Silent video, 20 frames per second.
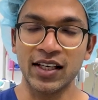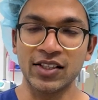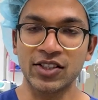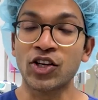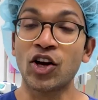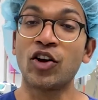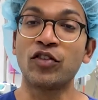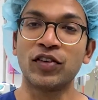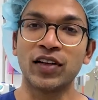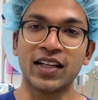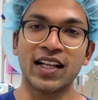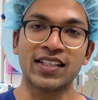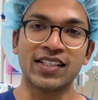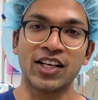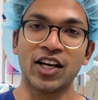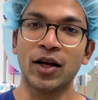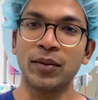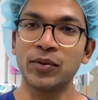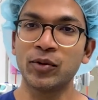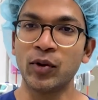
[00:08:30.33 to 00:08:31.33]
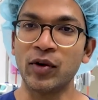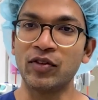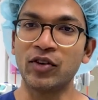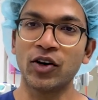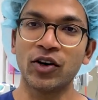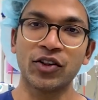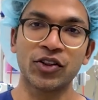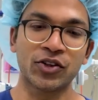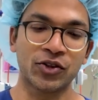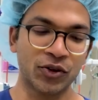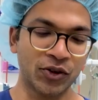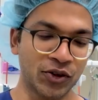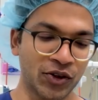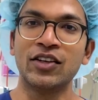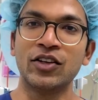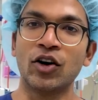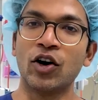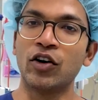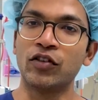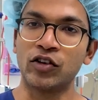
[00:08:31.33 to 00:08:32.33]
So hopefully that's helped. We've gone through
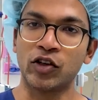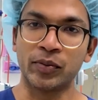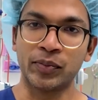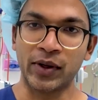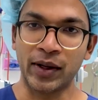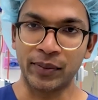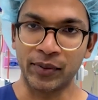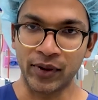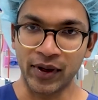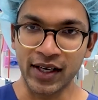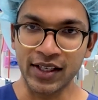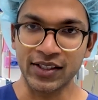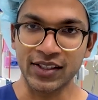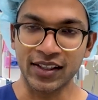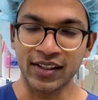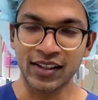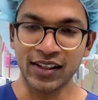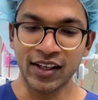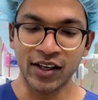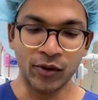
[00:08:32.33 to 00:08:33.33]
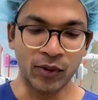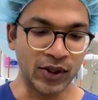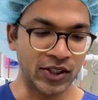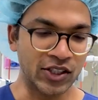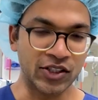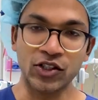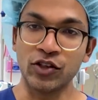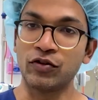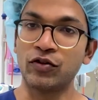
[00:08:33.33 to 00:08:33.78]
your overall preparation, which is your